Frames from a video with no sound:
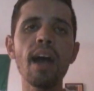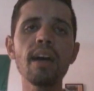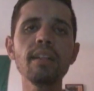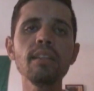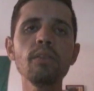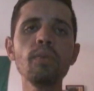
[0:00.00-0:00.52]

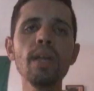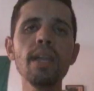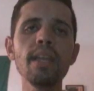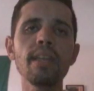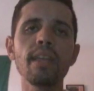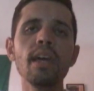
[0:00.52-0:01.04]

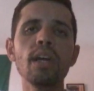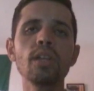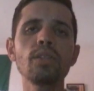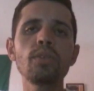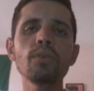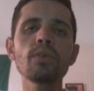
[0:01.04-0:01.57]
unwilling
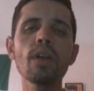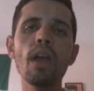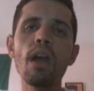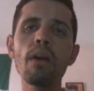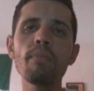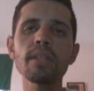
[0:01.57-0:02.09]
to
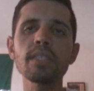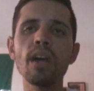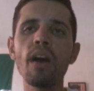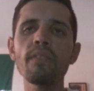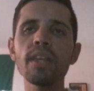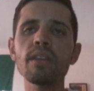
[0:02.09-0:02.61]
comment
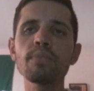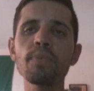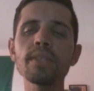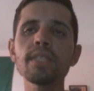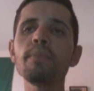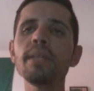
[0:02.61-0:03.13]
on the
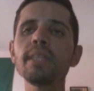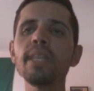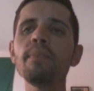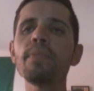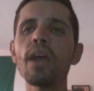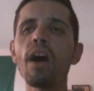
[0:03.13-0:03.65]

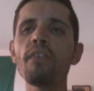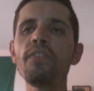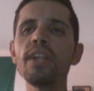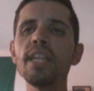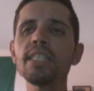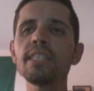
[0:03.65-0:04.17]
possibility of
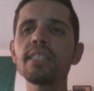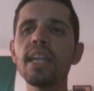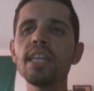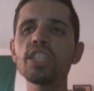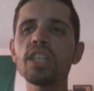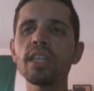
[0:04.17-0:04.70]

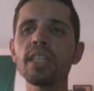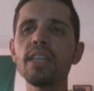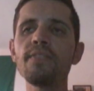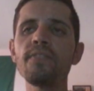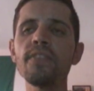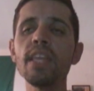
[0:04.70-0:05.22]
legislation
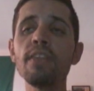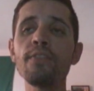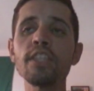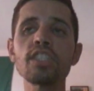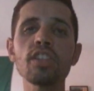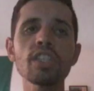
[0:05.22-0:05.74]

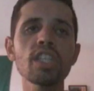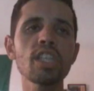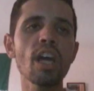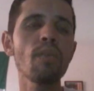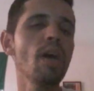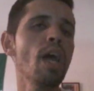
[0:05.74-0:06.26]
if
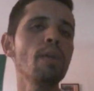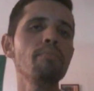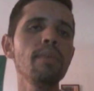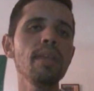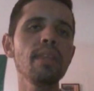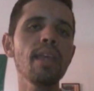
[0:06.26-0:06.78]
social
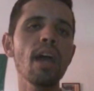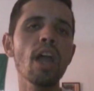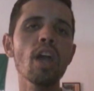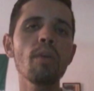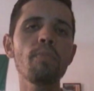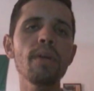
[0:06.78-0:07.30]

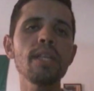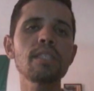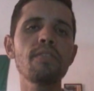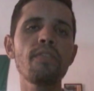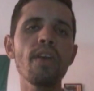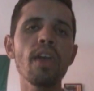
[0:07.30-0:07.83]
media
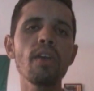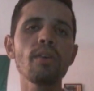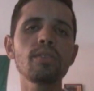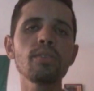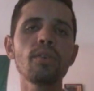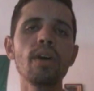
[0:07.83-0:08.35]
companies
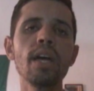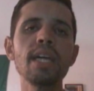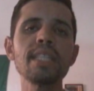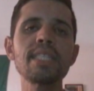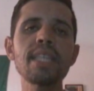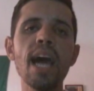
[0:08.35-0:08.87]
fail to
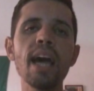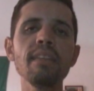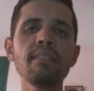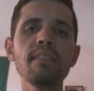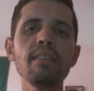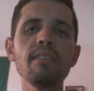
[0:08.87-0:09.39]

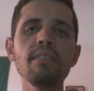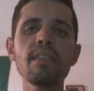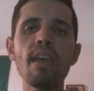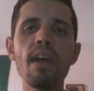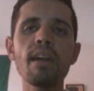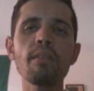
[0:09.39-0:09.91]
tighten
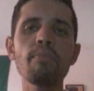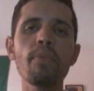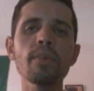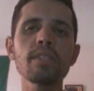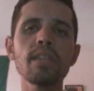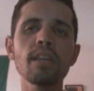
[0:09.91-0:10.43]
their
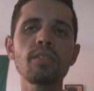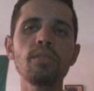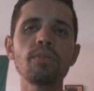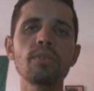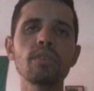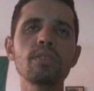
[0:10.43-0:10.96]

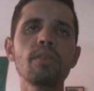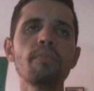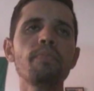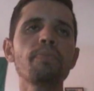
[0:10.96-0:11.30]
procedures.